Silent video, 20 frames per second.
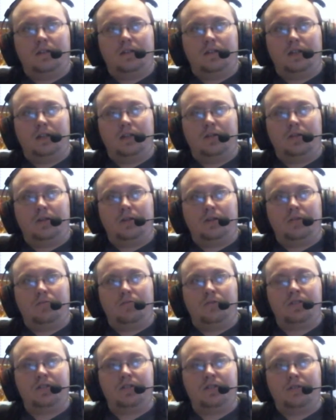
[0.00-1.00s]
it
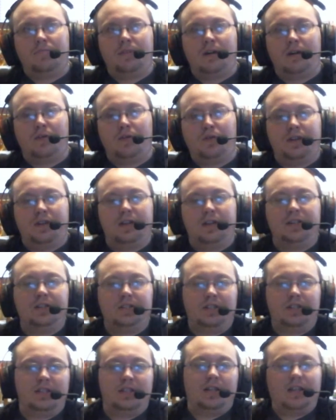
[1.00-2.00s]
wasn't about getting
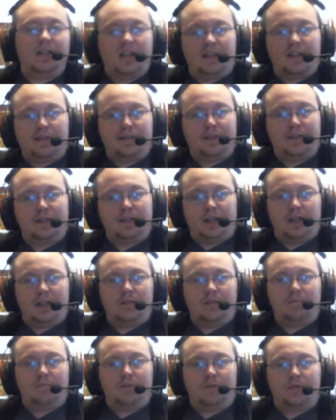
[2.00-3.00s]
to the end of the
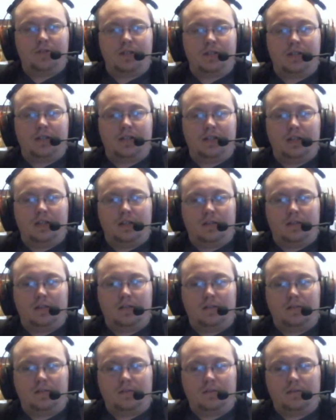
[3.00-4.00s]
game per se,
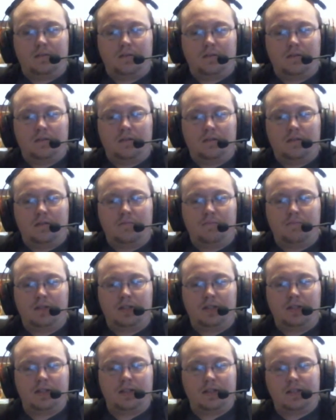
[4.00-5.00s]

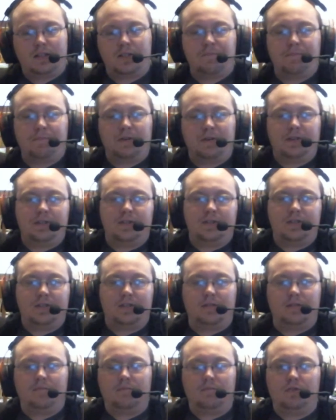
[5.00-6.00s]
but the experience
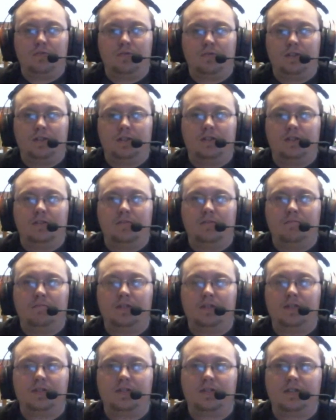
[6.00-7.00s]
in between it.
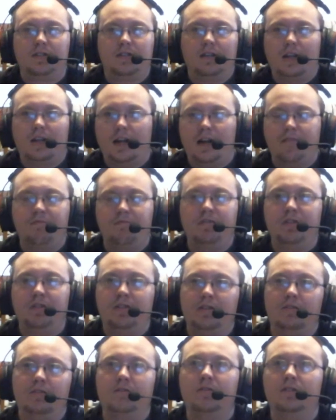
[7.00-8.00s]
Because
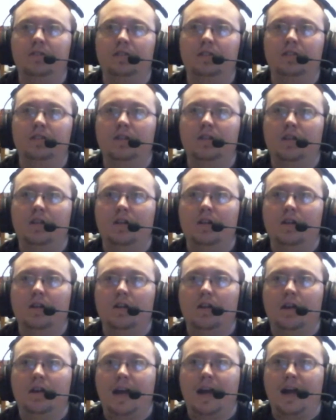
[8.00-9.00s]
everything that
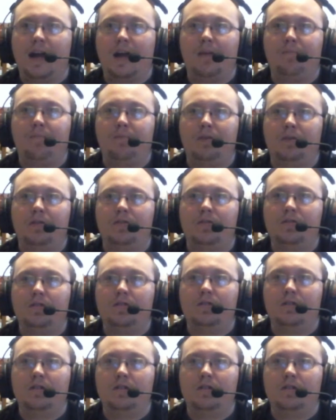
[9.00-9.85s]
happened